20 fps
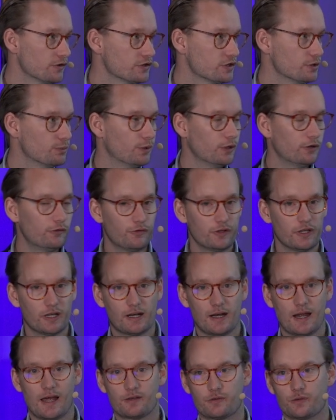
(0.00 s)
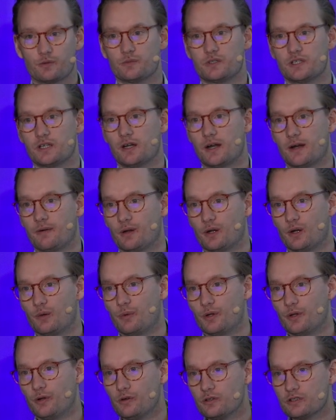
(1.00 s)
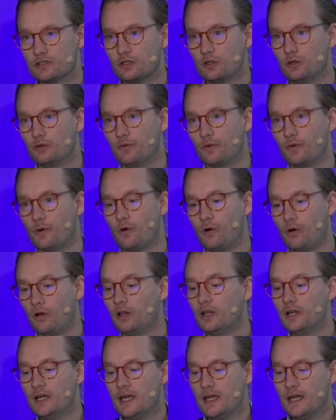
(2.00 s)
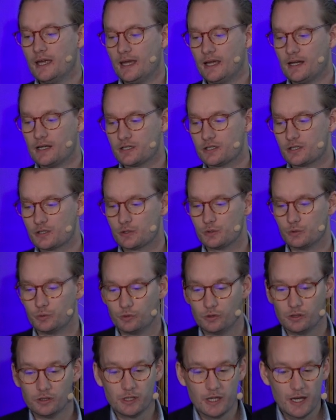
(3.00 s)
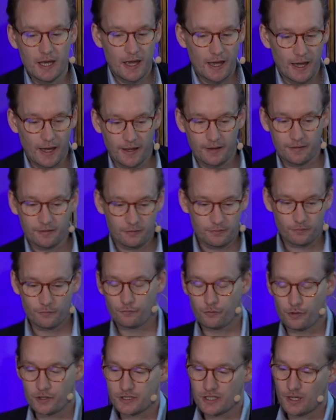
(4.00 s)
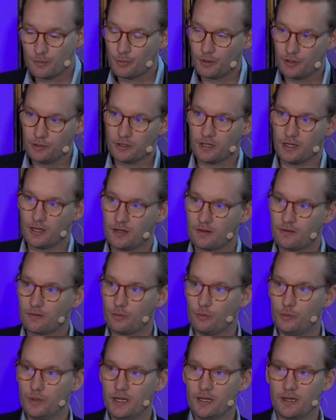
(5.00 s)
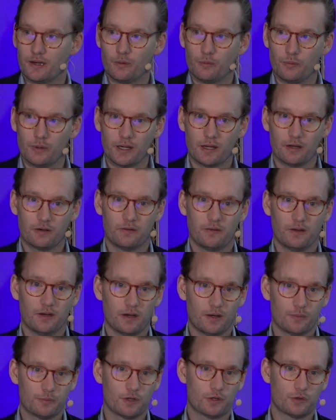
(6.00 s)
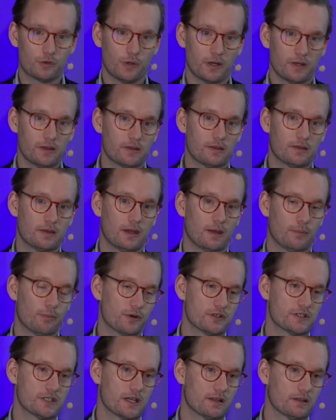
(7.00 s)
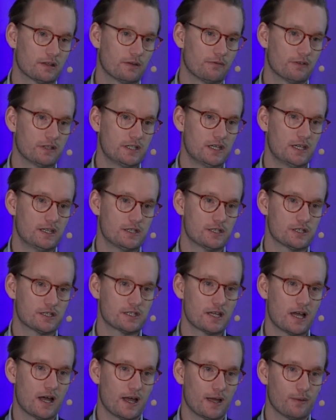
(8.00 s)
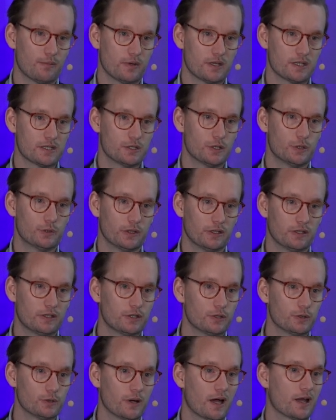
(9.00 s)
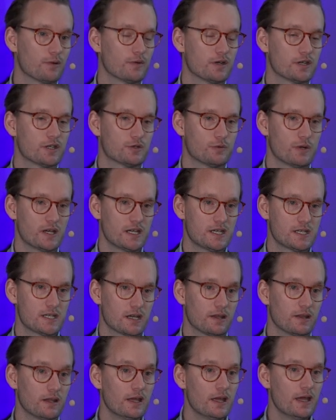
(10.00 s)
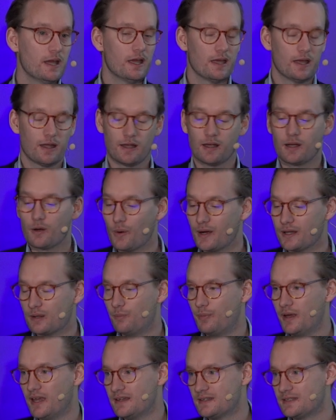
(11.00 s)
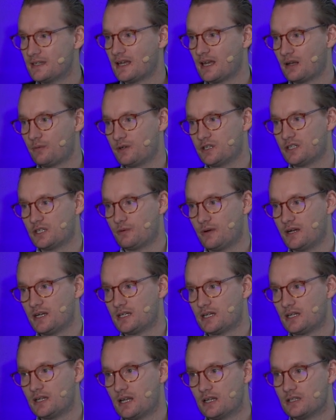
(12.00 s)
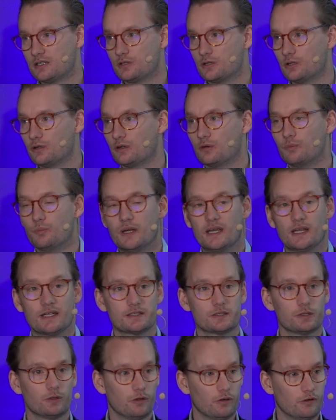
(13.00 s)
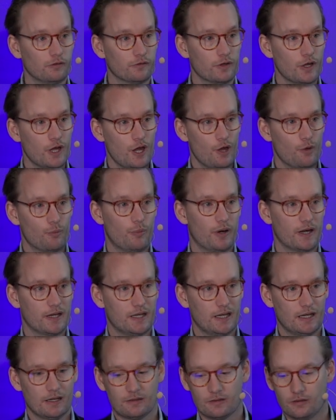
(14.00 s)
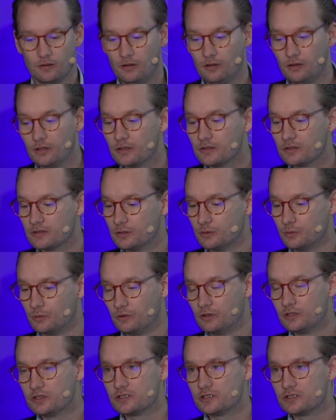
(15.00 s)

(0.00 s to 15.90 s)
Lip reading: So both in the classroom scenario, but also overall in a school. And for example, looking at Sweden, we could see that up to 20% of a teacher's time is going to administration, in quite basic administration that should be solved by digital tools.